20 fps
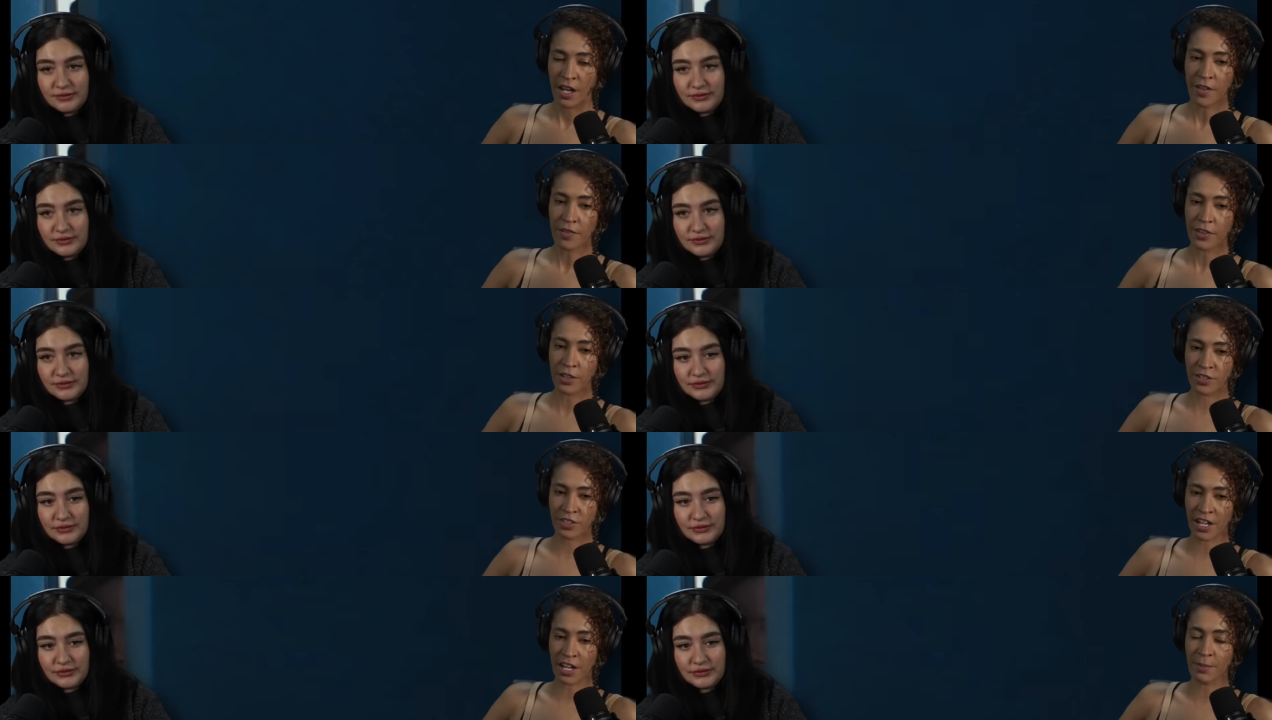
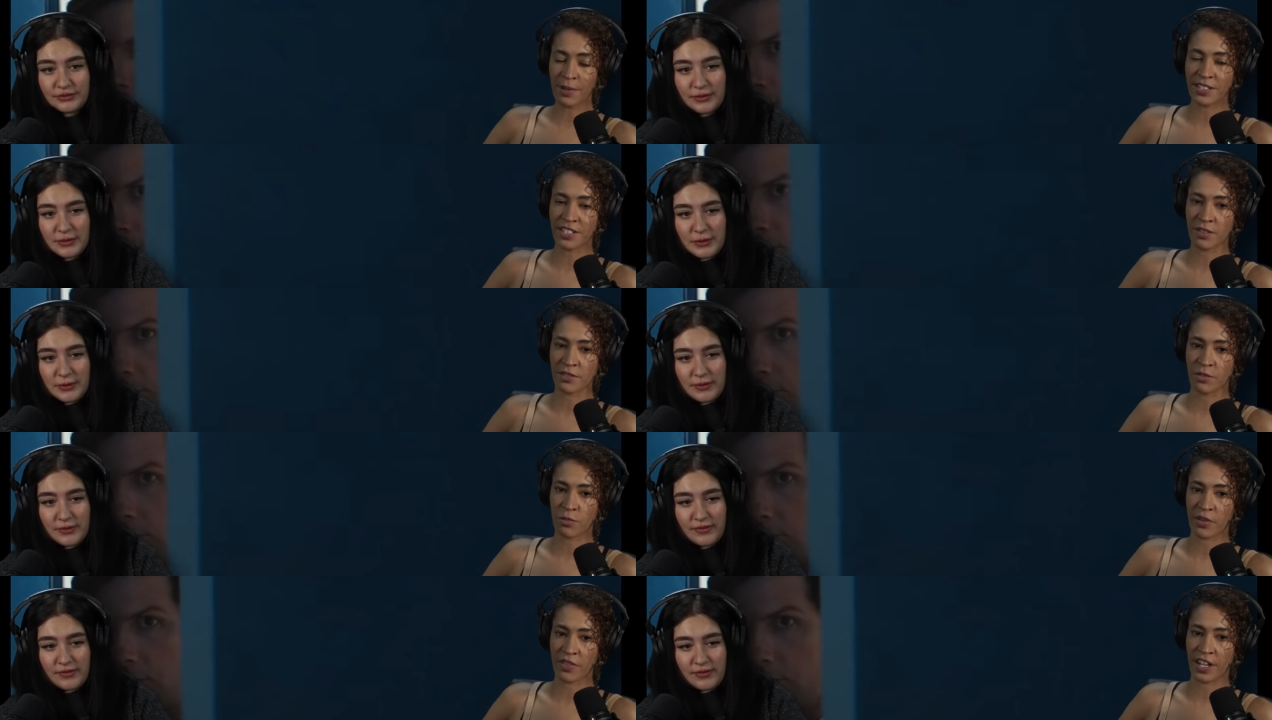Speaker 1: There's got to be a
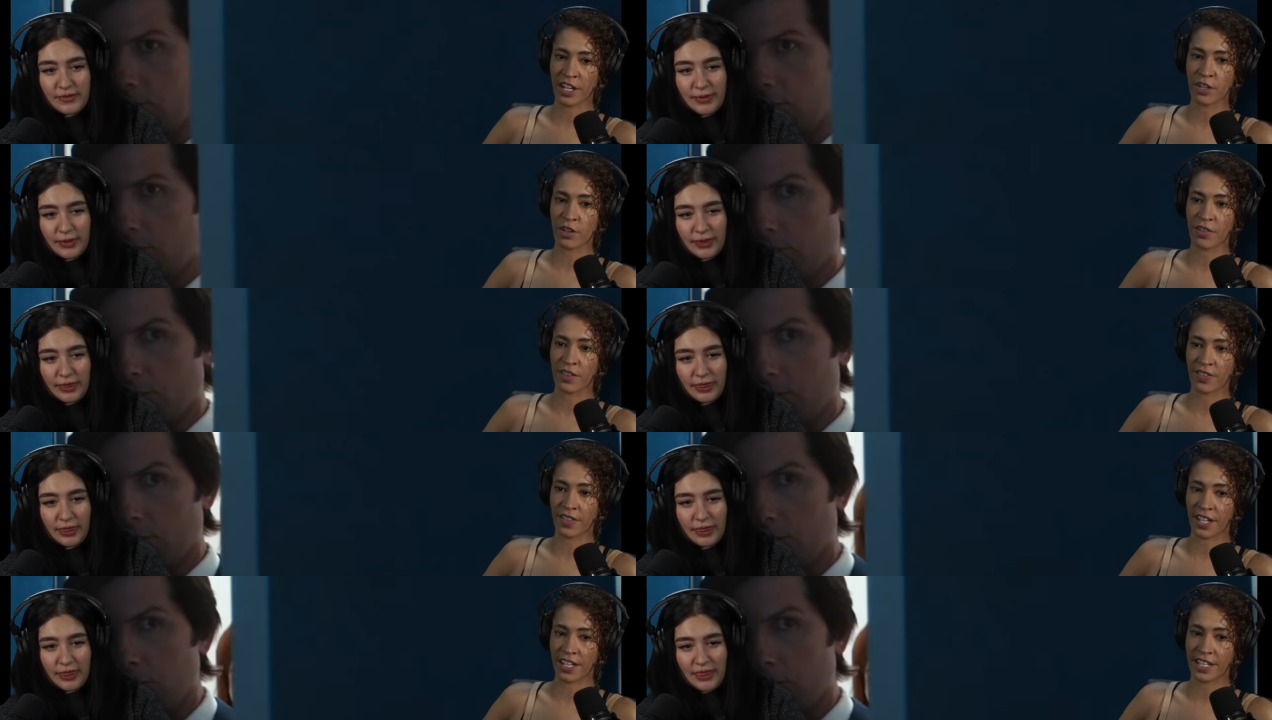system where they know that
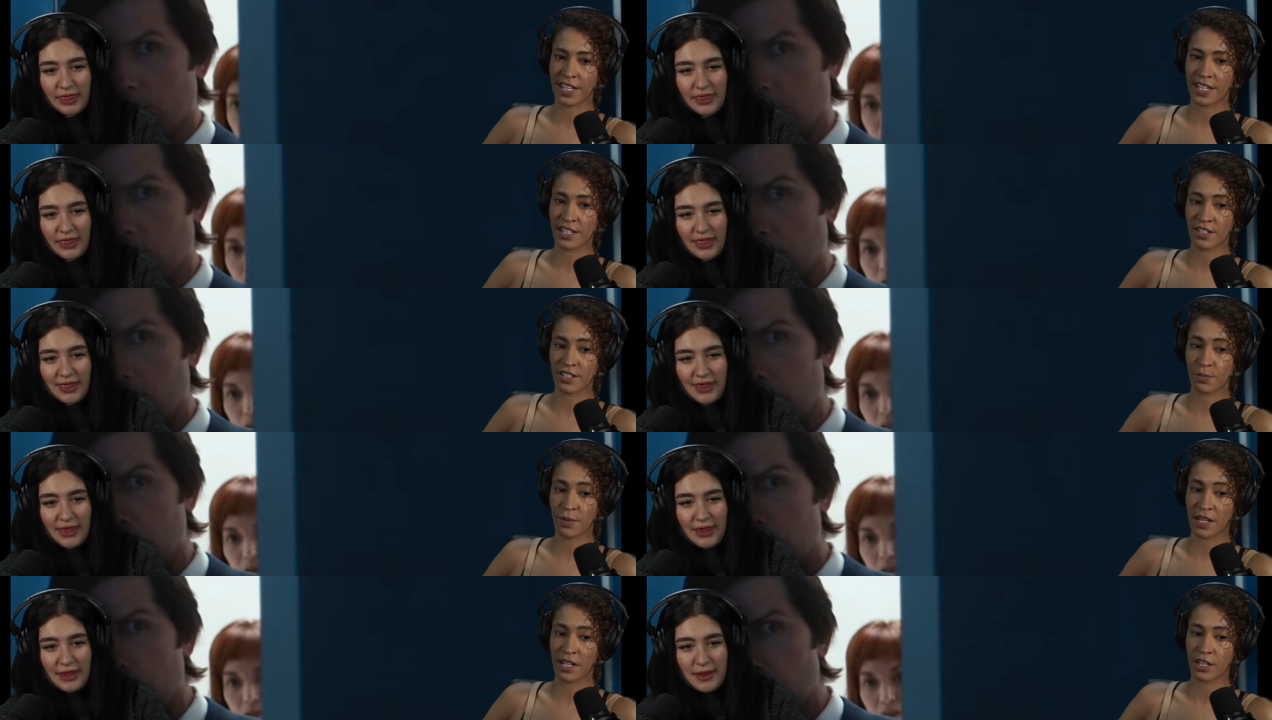that key's
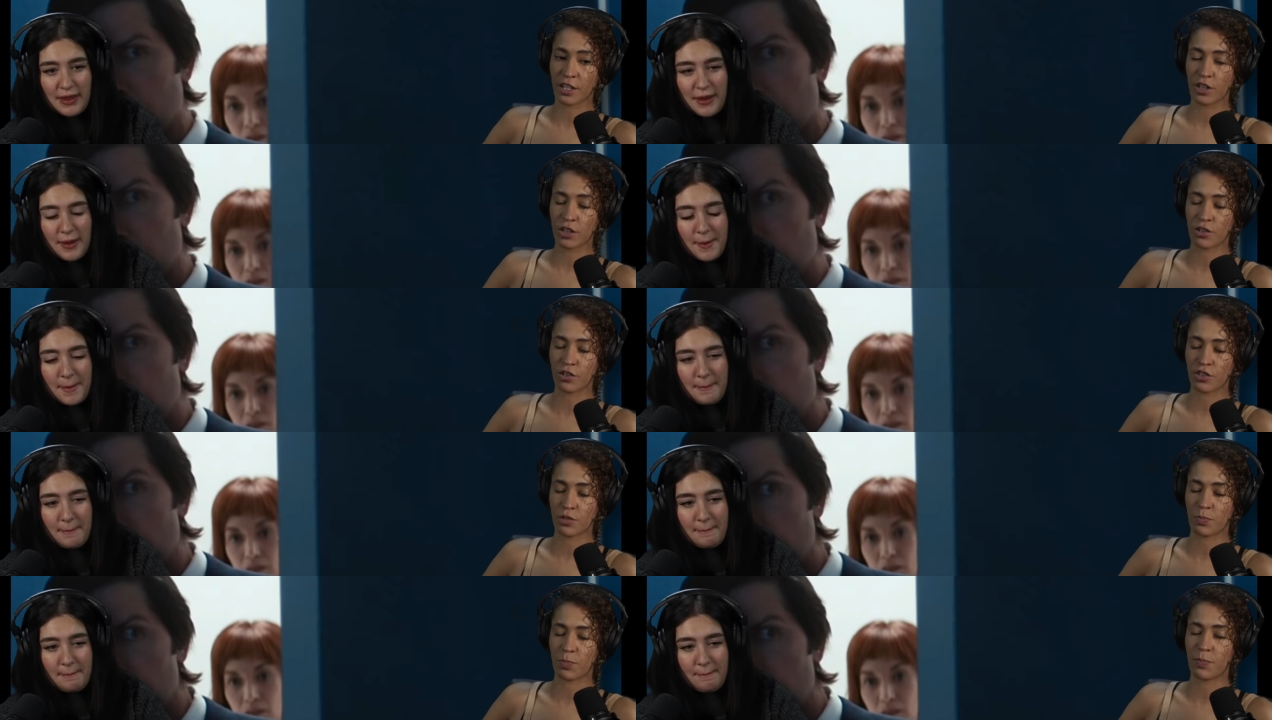being
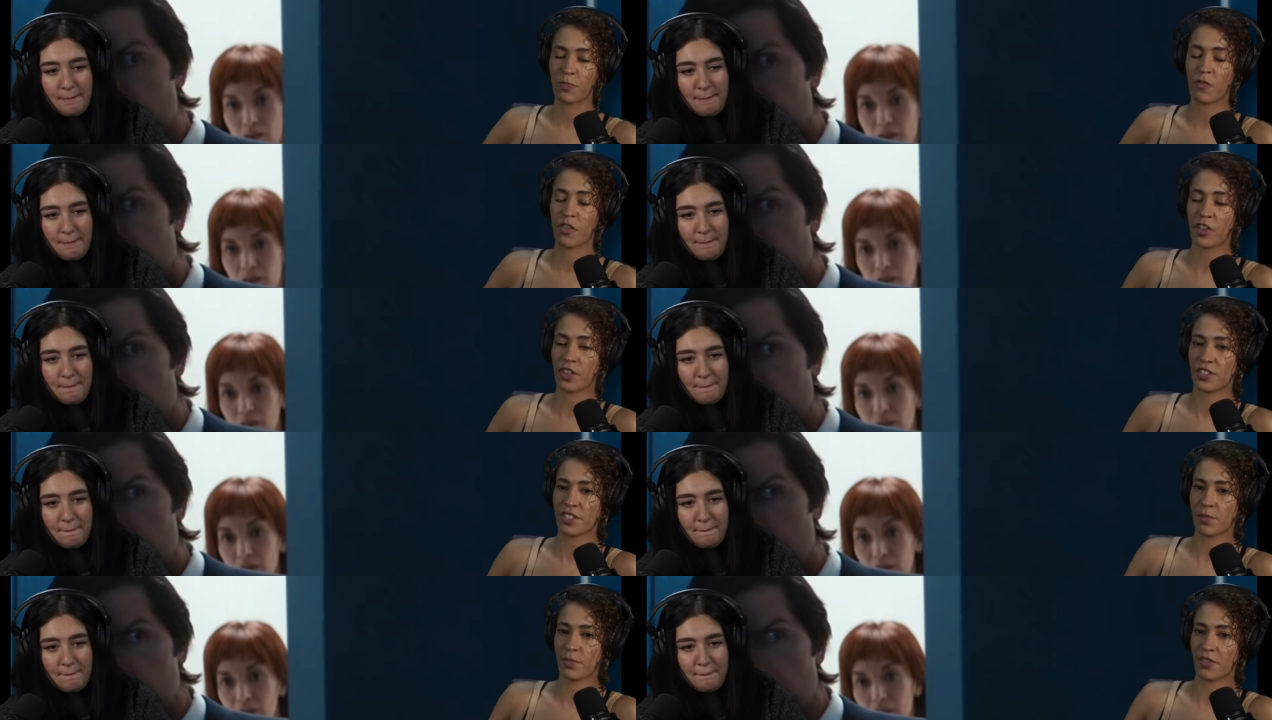used for the
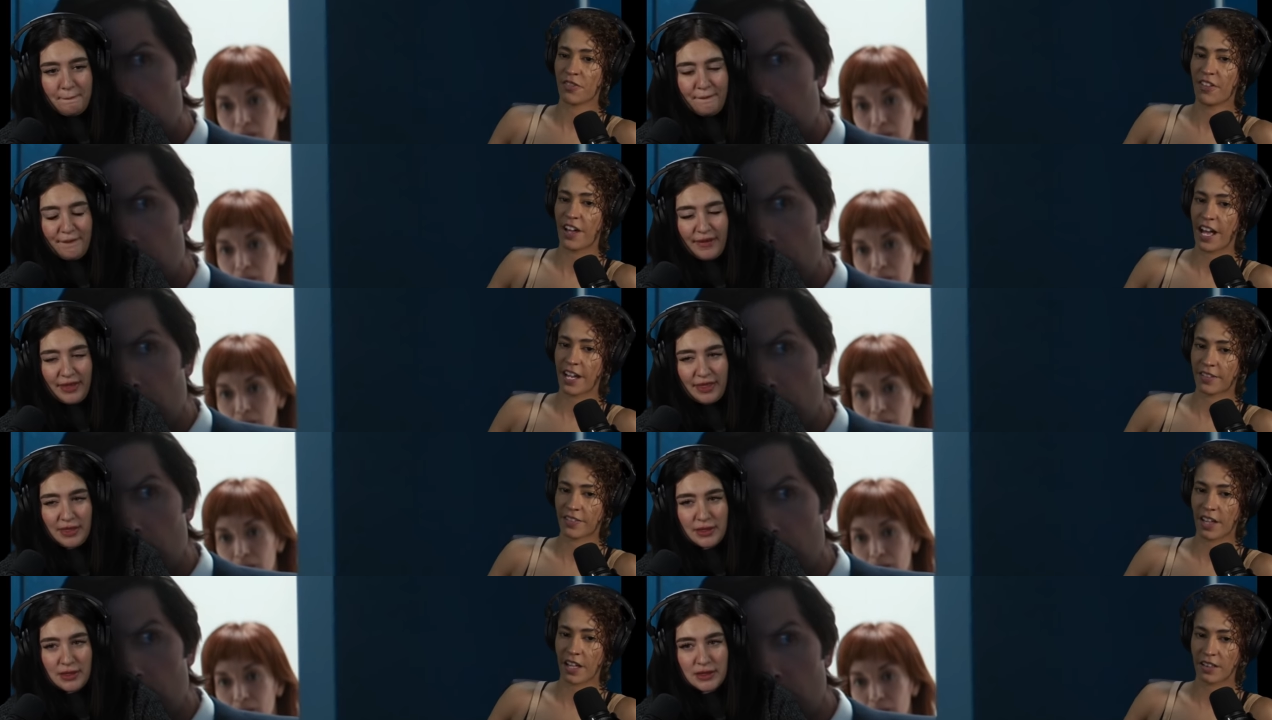simple
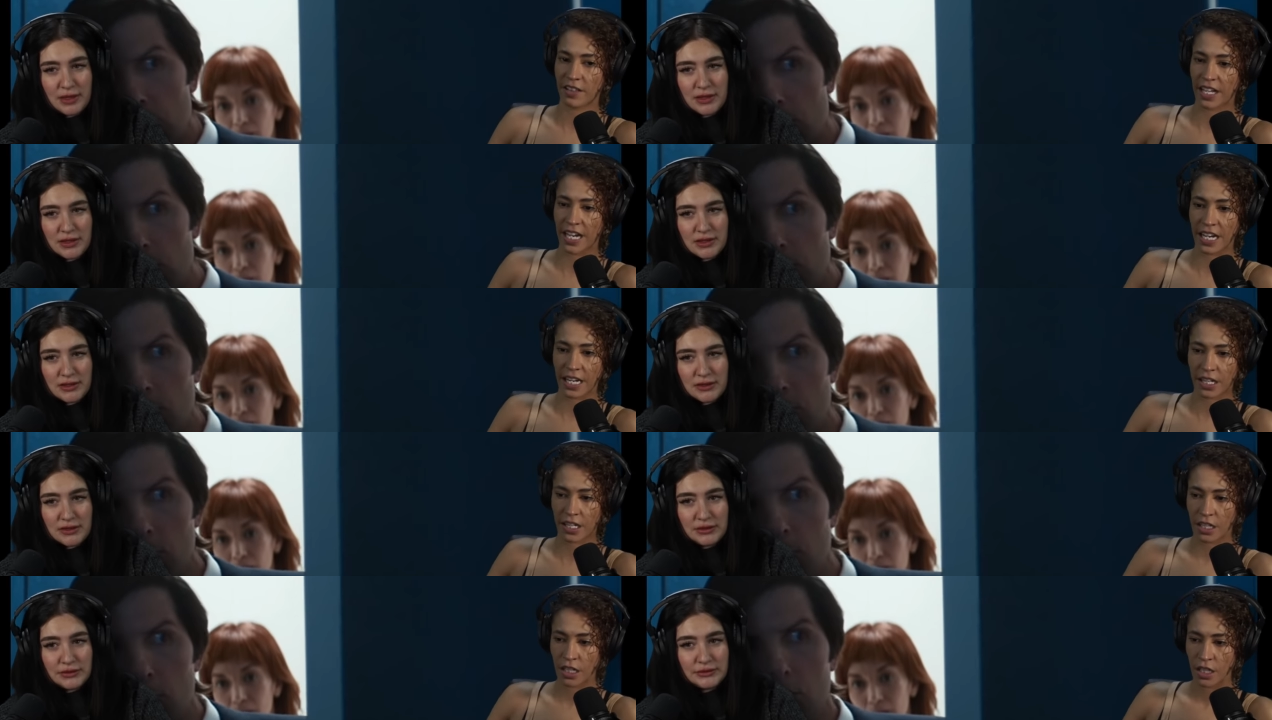fact that
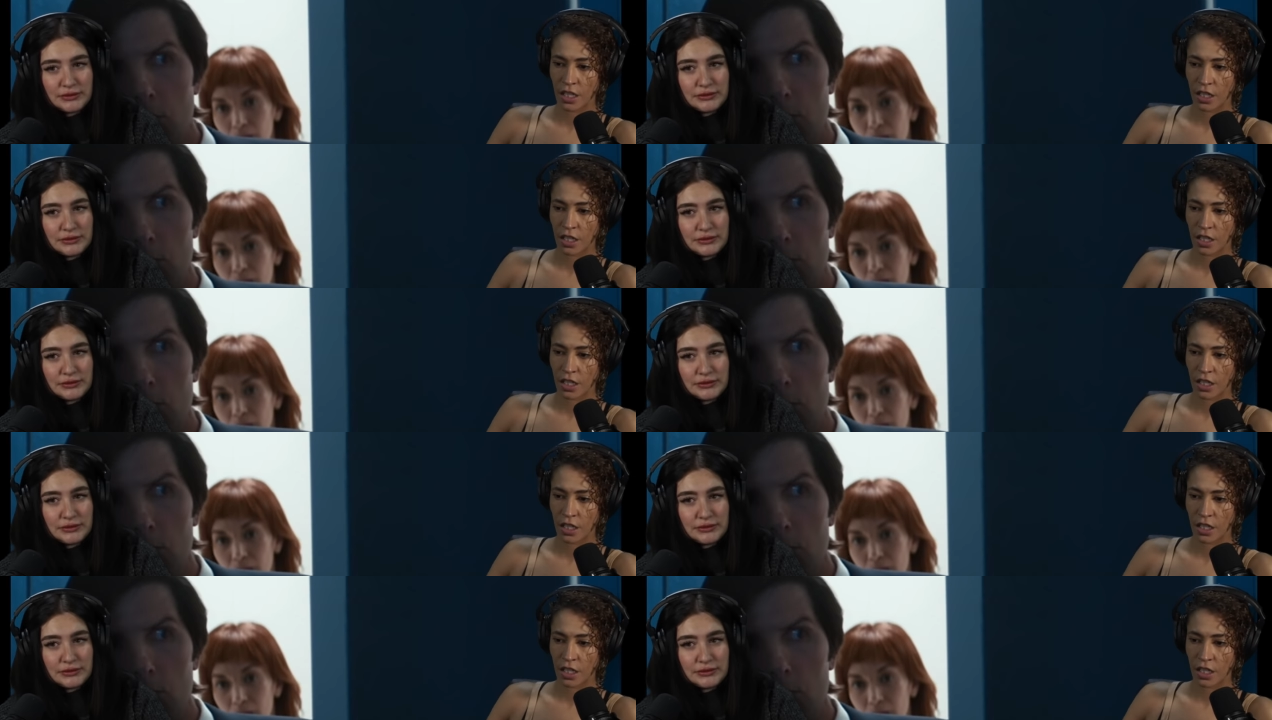like